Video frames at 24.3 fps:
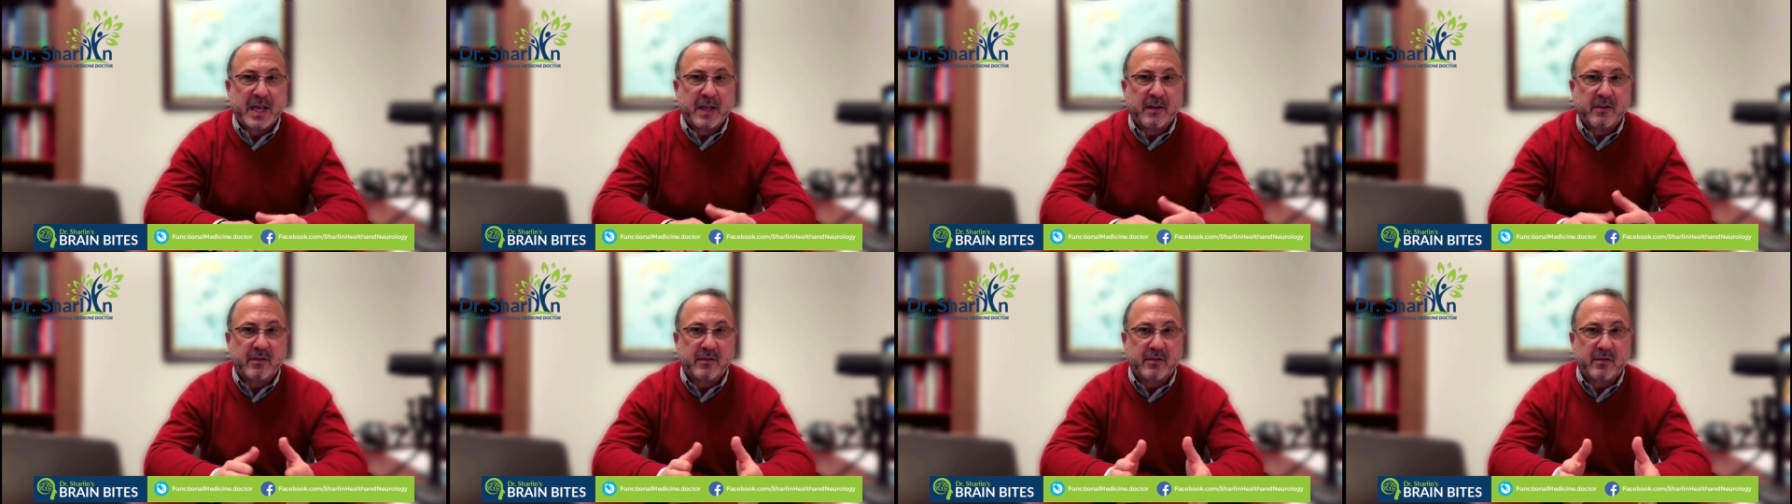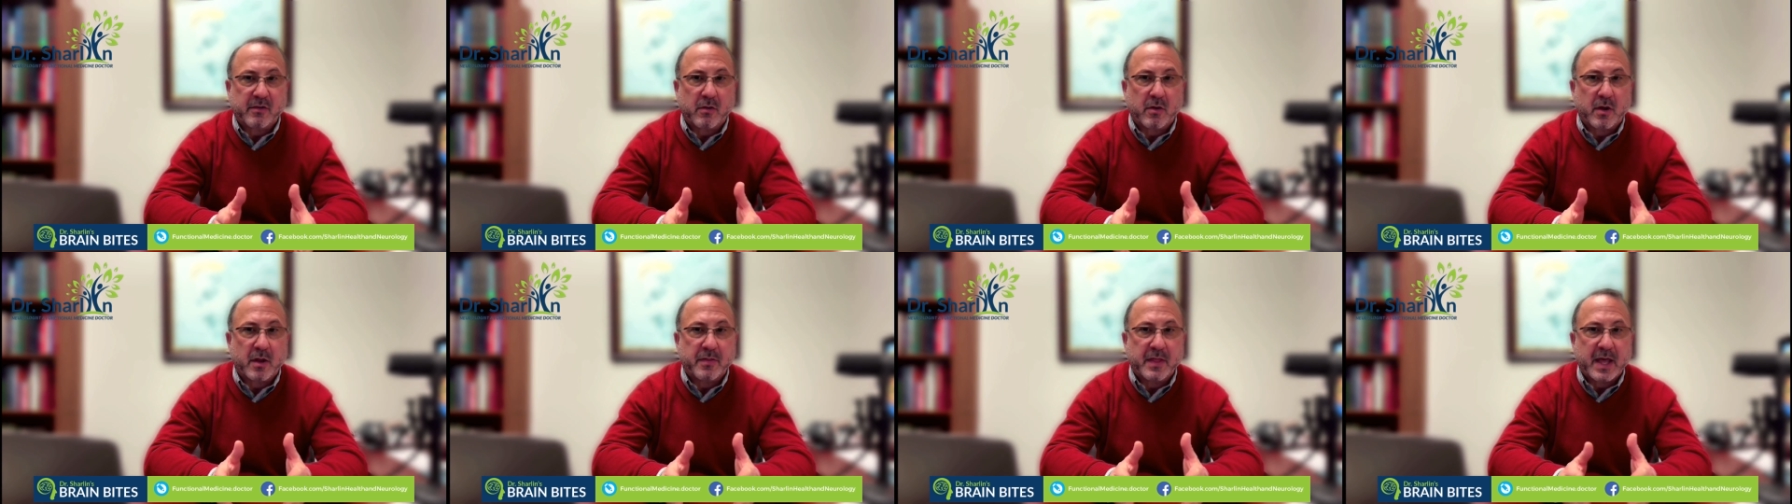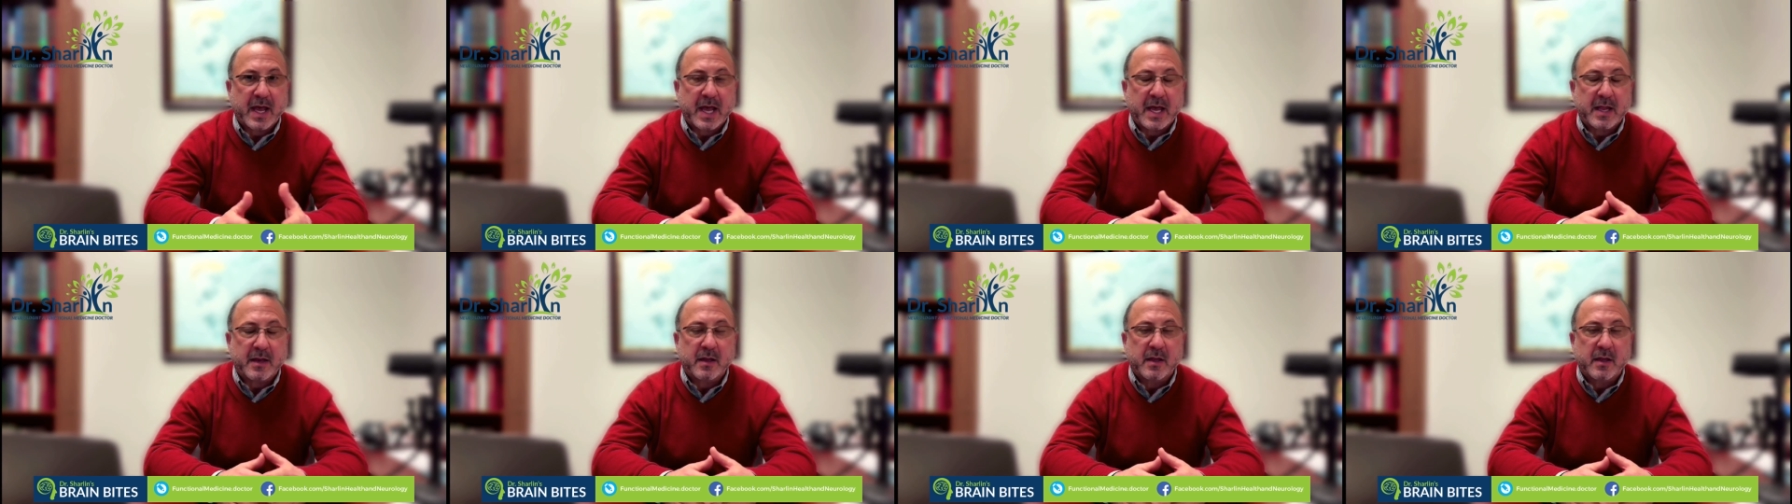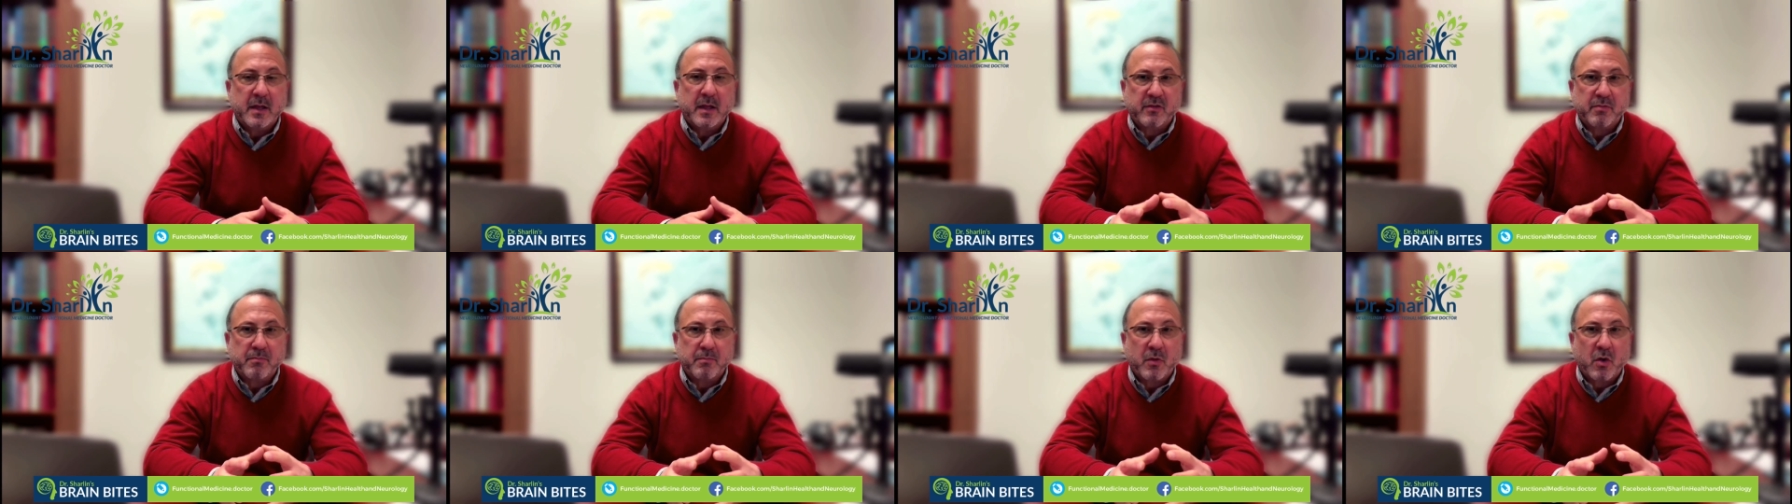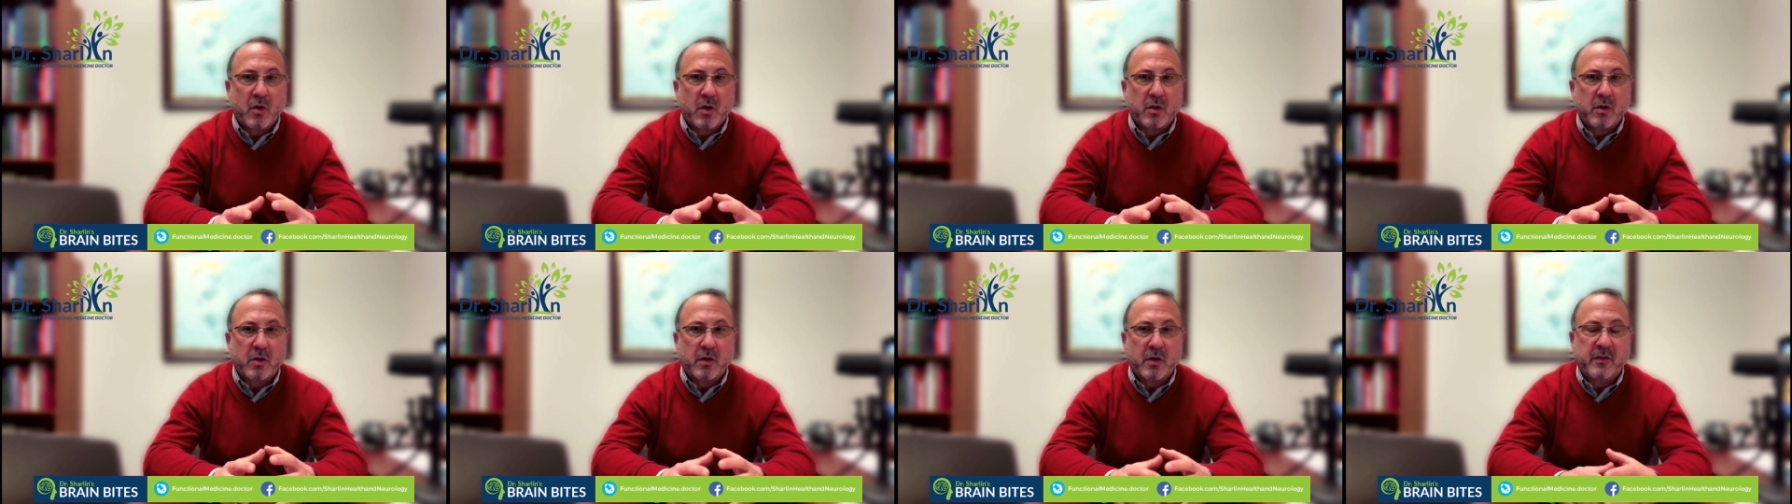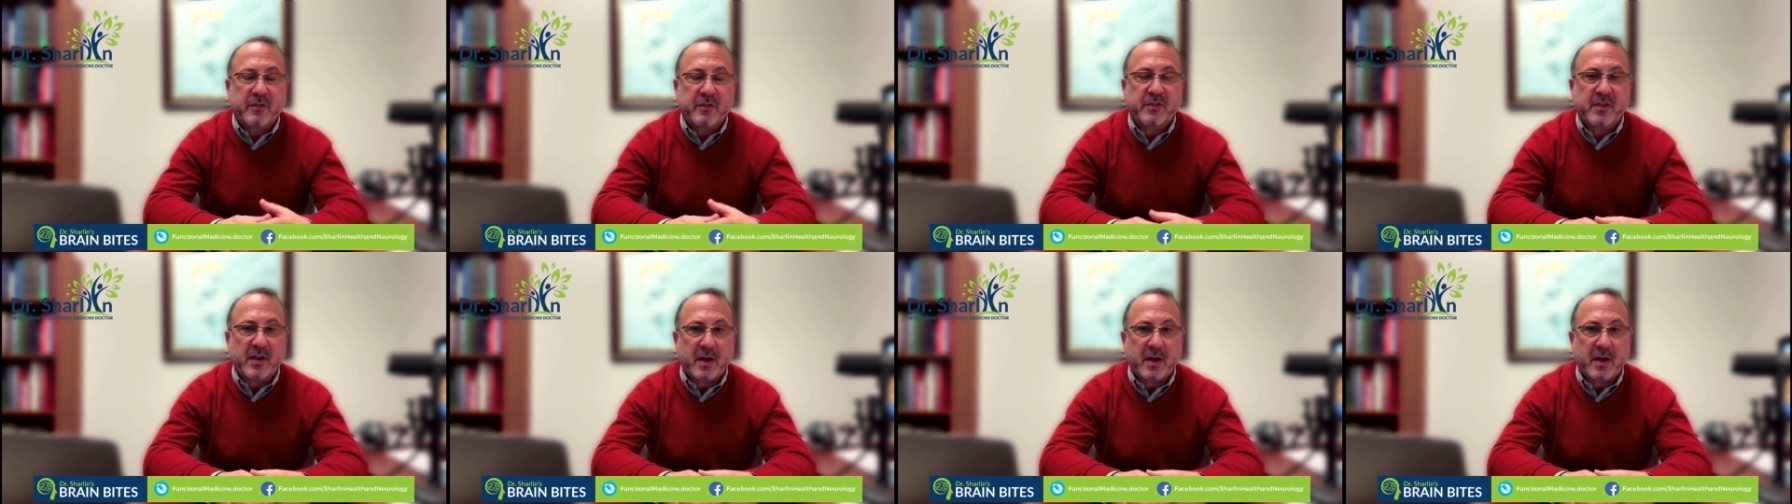based on that smaller